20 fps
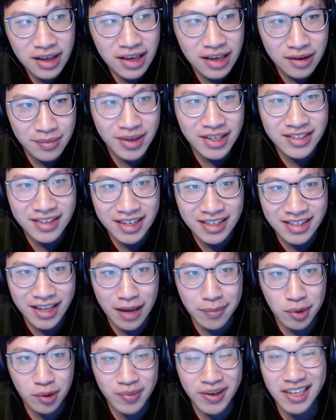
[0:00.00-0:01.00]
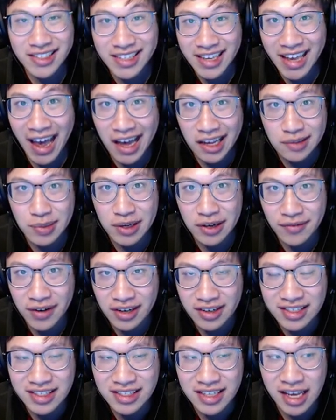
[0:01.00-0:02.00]
him as an example because he has been a
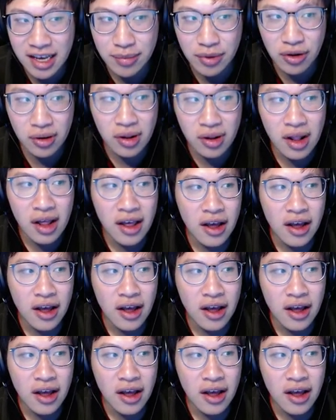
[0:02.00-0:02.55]
very stable